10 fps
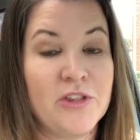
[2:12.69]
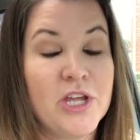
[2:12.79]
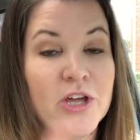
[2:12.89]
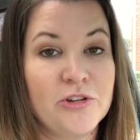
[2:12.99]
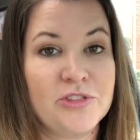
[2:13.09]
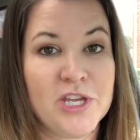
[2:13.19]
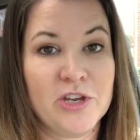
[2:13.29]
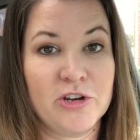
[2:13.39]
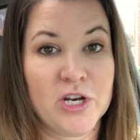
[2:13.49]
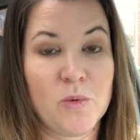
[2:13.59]
Now, the other
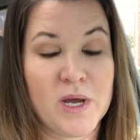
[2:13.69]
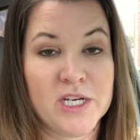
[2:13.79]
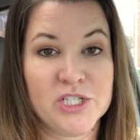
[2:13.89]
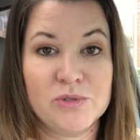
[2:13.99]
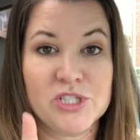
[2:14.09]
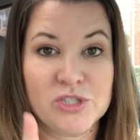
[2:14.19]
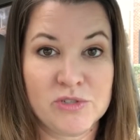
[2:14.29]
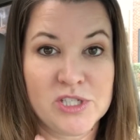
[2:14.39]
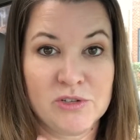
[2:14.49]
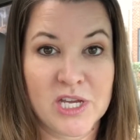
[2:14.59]
thing you're going to want to do as
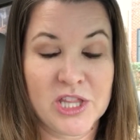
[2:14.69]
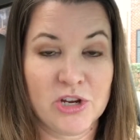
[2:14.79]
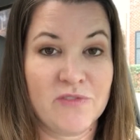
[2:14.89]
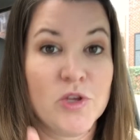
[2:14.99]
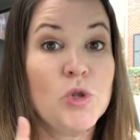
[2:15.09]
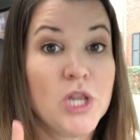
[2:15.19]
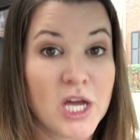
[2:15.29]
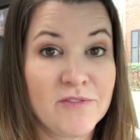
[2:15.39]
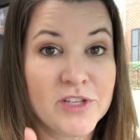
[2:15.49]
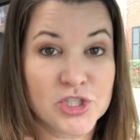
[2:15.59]
soon as you get there, if you
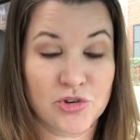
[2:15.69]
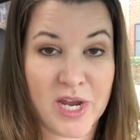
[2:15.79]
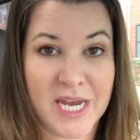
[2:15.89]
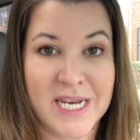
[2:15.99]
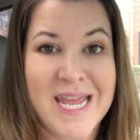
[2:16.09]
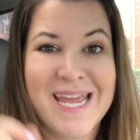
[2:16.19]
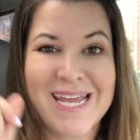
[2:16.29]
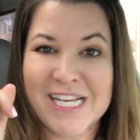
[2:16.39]
love the train,